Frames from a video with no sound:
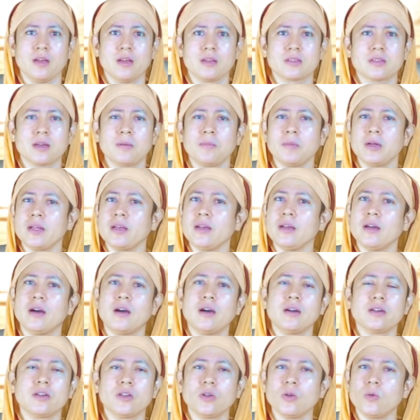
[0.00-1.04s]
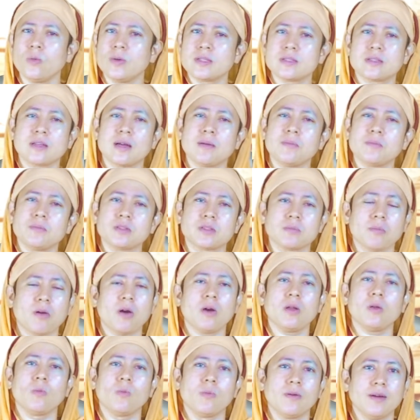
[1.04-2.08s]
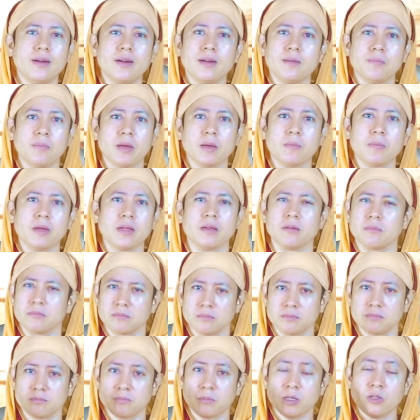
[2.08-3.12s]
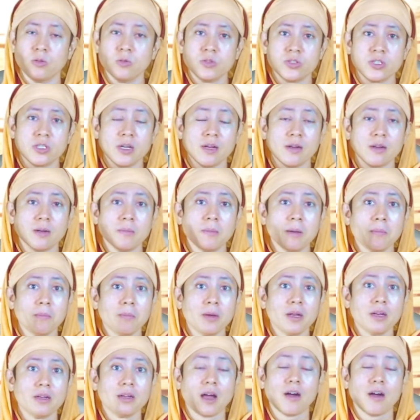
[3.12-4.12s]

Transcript: Somebody hurt you with some small word maybe, but you still remember it